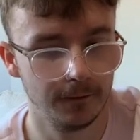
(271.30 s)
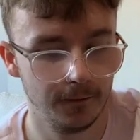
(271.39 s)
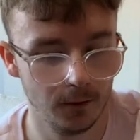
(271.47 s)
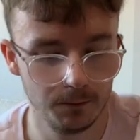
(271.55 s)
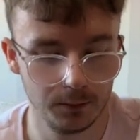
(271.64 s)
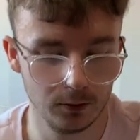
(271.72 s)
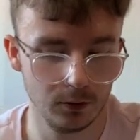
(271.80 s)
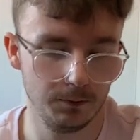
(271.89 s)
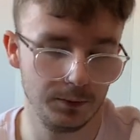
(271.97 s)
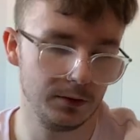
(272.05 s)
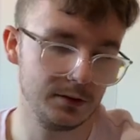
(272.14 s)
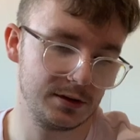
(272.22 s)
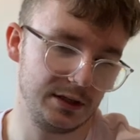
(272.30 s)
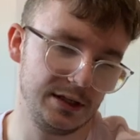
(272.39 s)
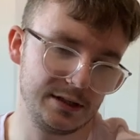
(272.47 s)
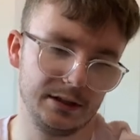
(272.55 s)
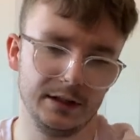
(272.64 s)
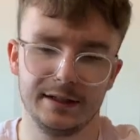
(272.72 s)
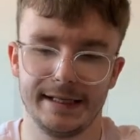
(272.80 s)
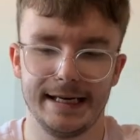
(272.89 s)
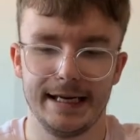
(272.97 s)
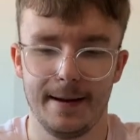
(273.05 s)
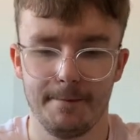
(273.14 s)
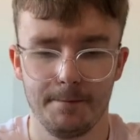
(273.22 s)
football boots. These are the
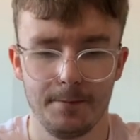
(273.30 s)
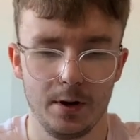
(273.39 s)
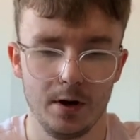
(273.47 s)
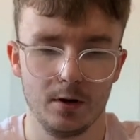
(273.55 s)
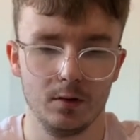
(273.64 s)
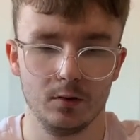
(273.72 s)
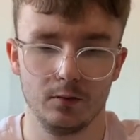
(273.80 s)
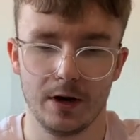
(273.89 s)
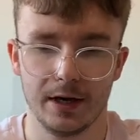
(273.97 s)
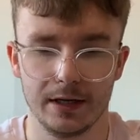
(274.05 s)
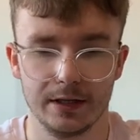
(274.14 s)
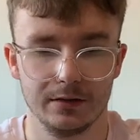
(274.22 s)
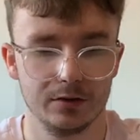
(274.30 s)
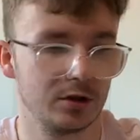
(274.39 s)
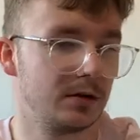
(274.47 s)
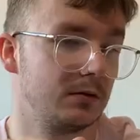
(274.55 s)
Tiempo range.